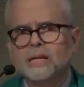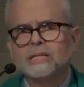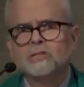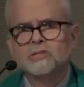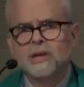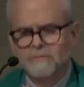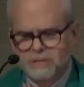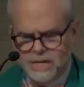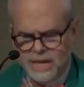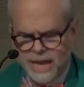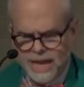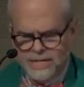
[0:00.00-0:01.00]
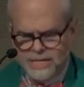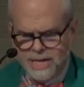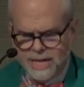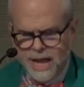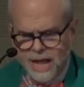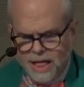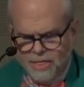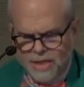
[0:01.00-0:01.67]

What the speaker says: in 70 AD,